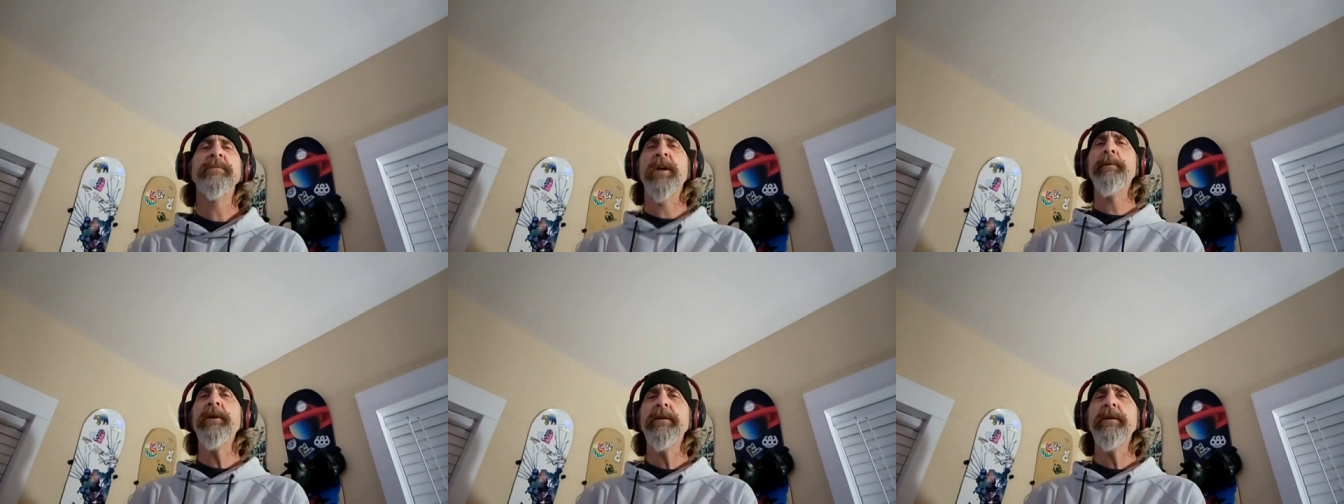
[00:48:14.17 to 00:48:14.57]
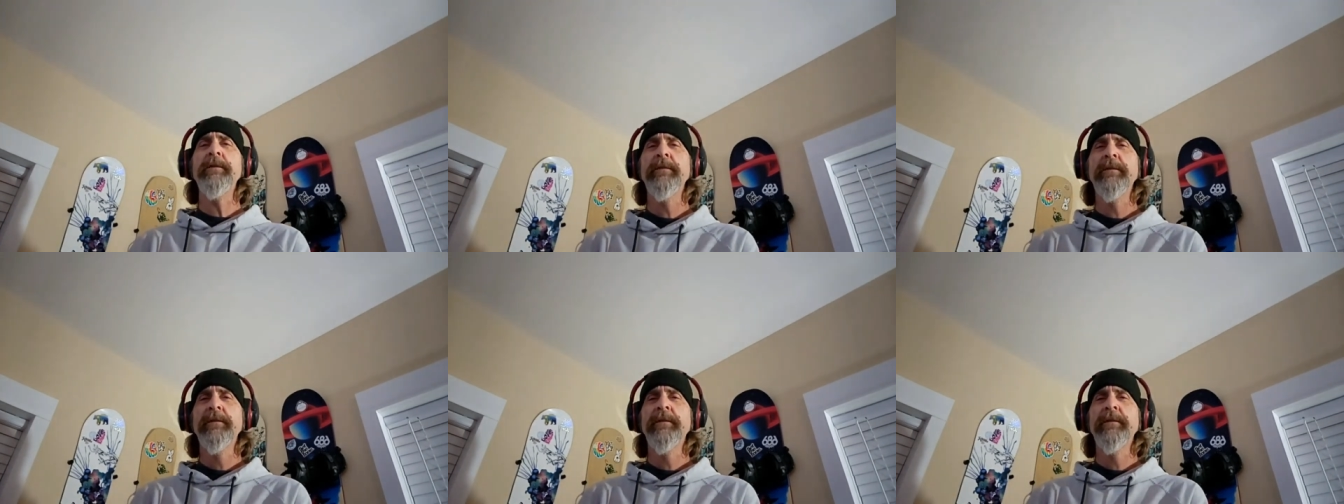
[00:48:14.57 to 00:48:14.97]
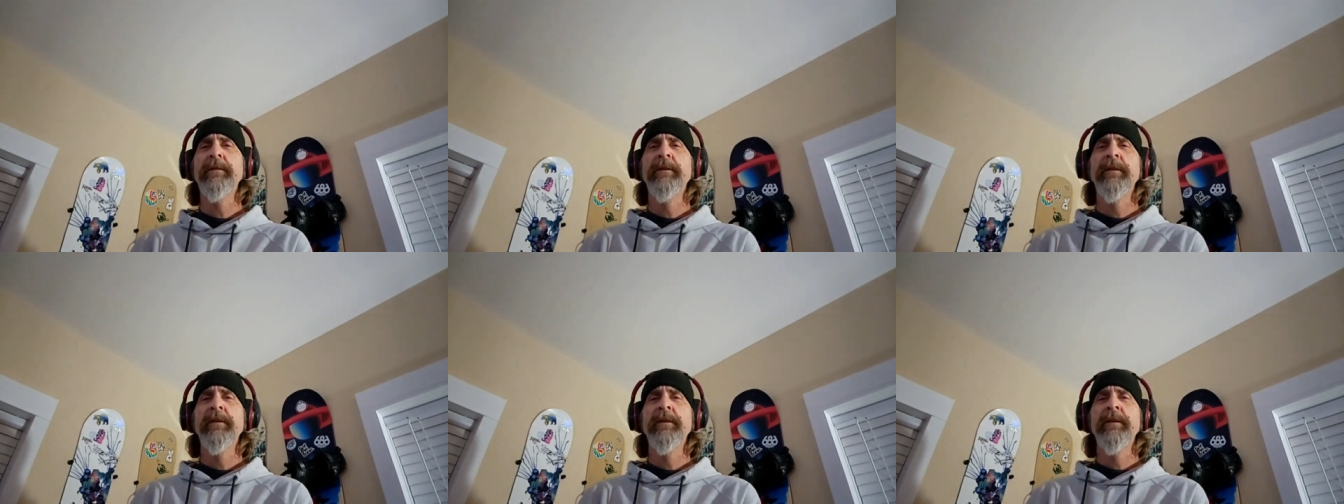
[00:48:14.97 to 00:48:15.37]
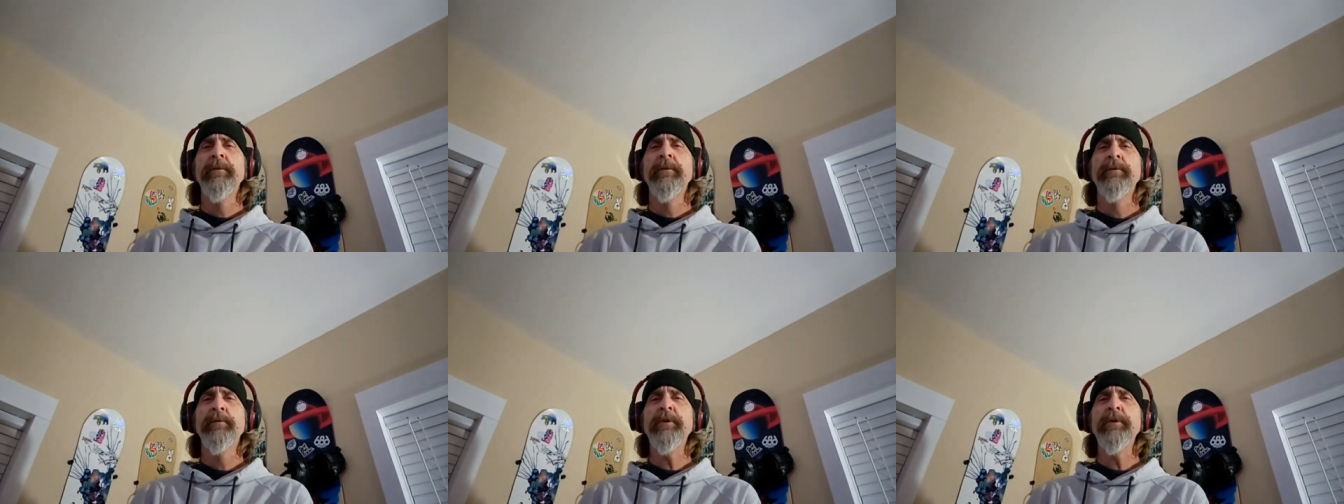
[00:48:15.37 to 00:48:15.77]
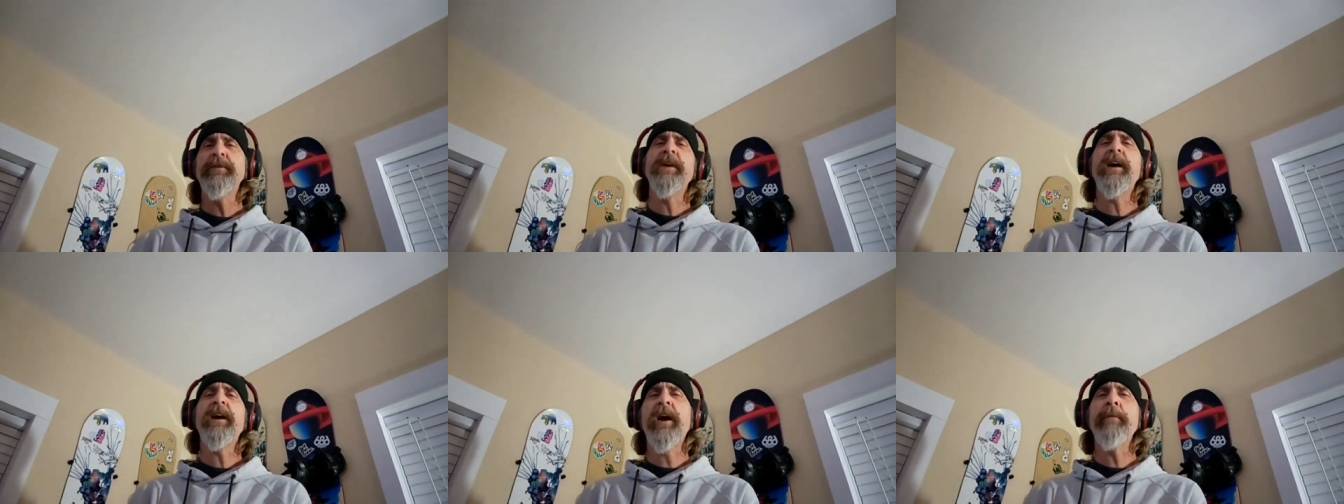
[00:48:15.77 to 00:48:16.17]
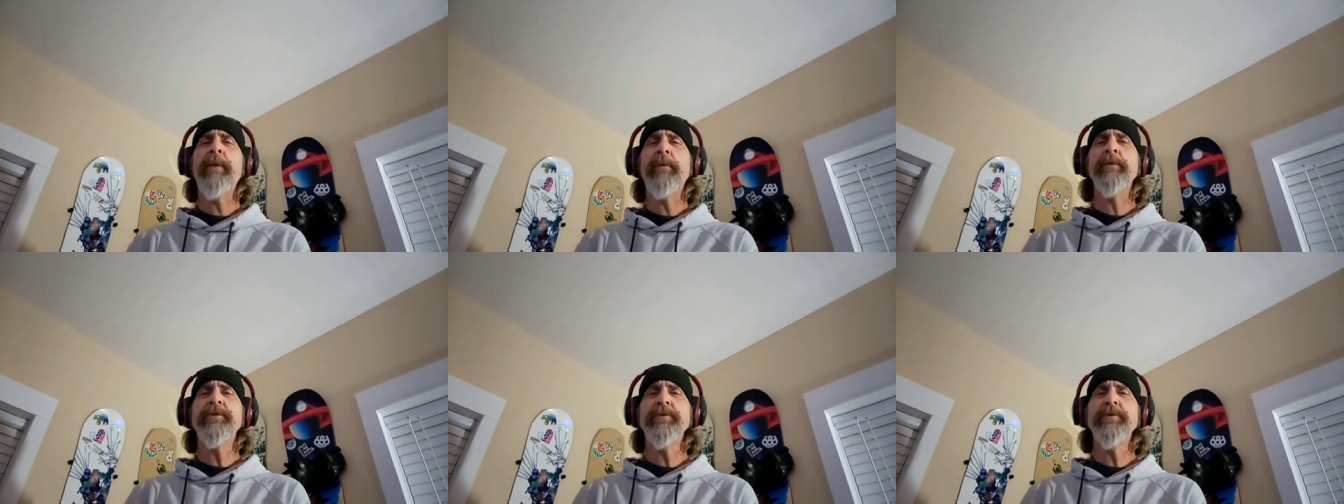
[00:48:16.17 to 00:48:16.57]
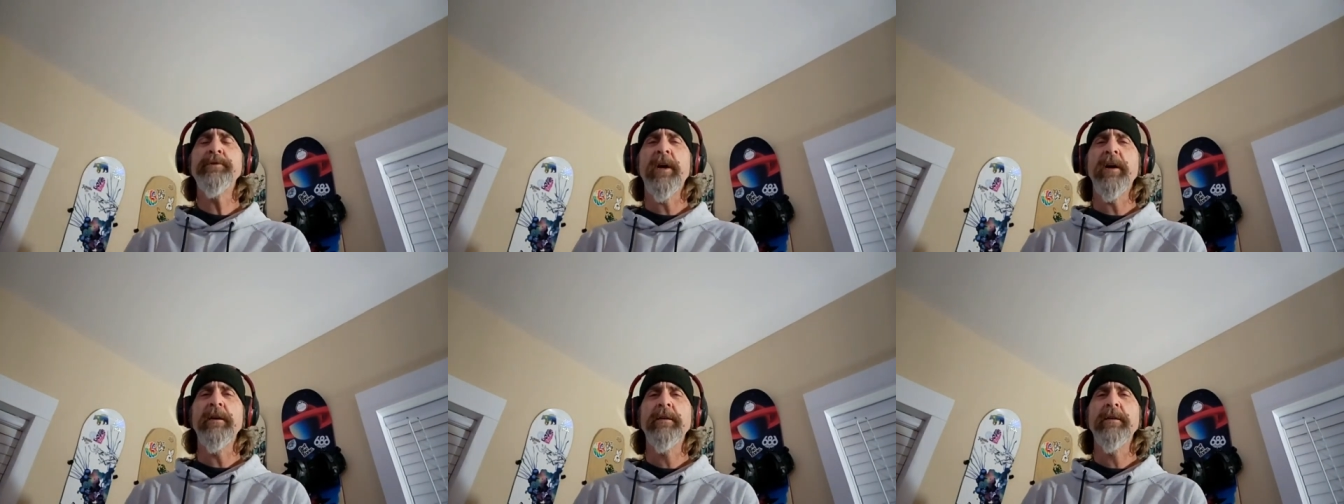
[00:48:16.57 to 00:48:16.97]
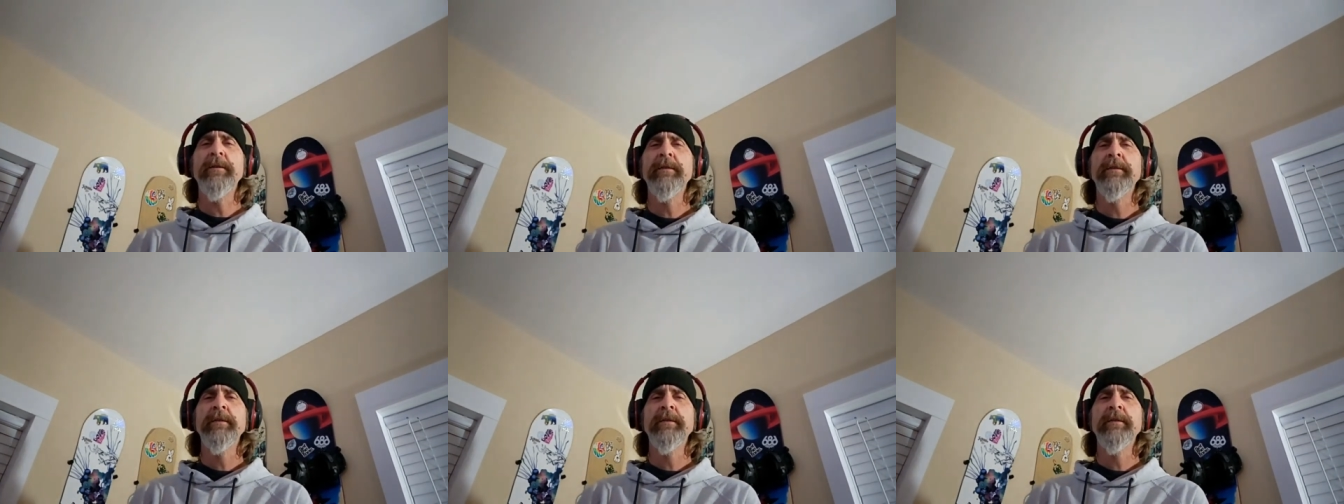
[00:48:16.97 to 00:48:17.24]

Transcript: "Dummy, what do you think I care about what you say?